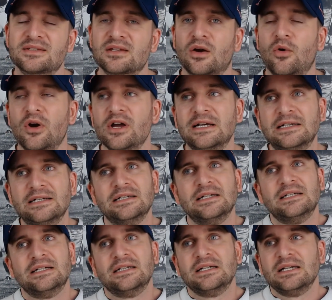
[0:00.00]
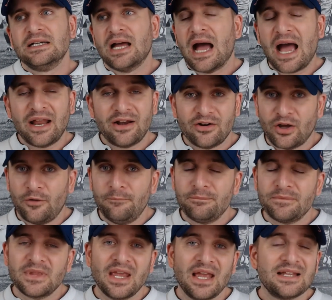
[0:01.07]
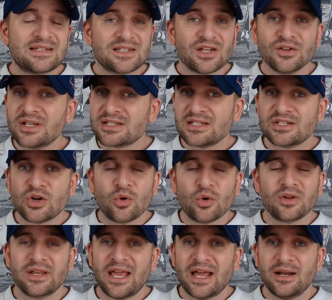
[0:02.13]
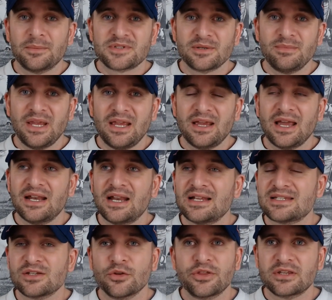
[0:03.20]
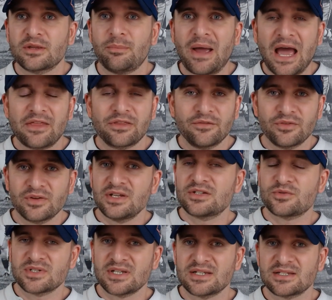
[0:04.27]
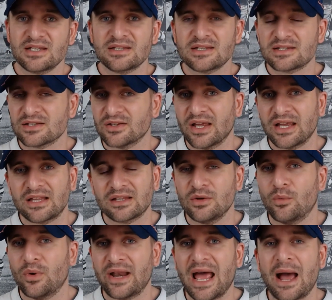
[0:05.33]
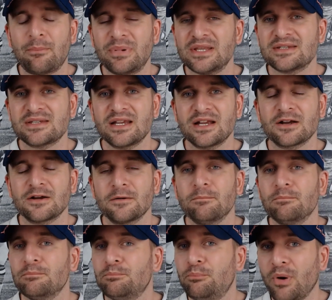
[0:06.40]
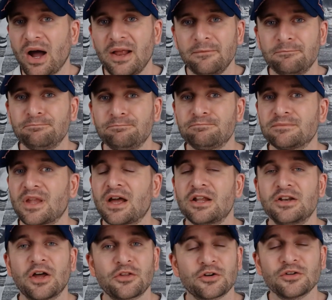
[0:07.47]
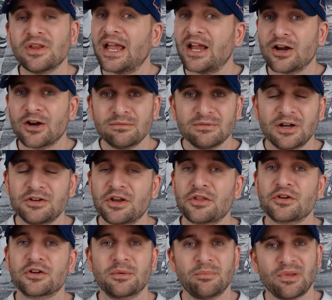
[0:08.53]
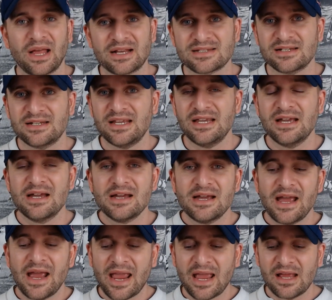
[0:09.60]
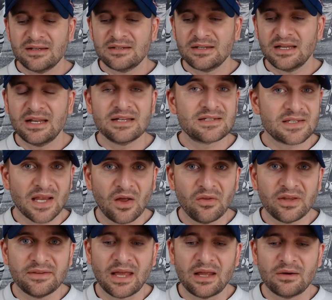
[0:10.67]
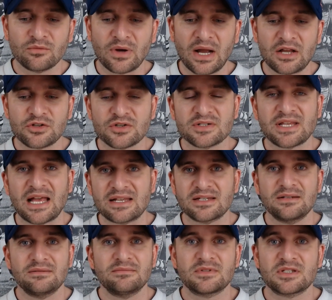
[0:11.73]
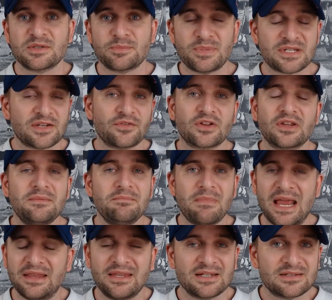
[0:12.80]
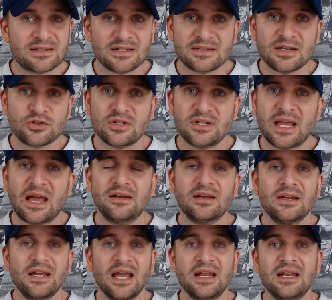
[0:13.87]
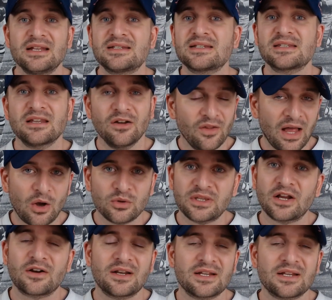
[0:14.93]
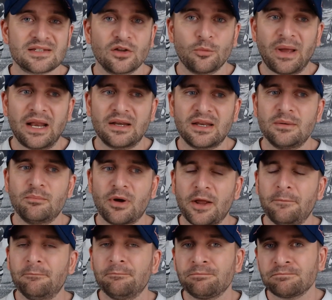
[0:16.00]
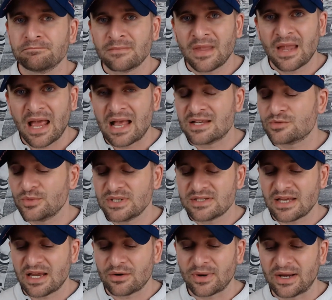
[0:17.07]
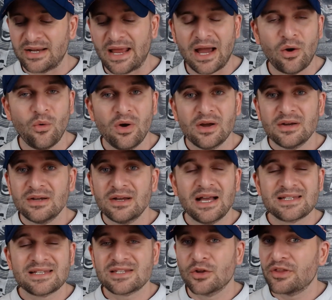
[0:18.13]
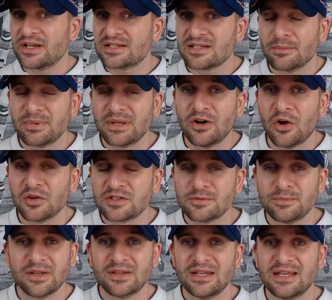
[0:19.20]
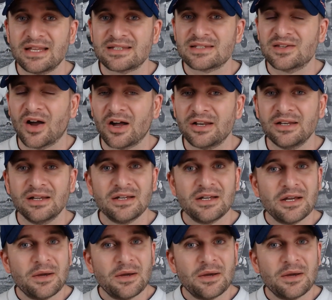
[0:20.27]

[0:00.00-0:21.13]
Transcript: So I don't know. It still doesn't totally add up to me, and I still think the path of least resistance is likely what happens here. But another layer, another complexity, and it is telling that Rodgers hasn't specifically made this decision yet. It is still out there, it is still pending, but as we stand right now, I still think something ultimately gets done.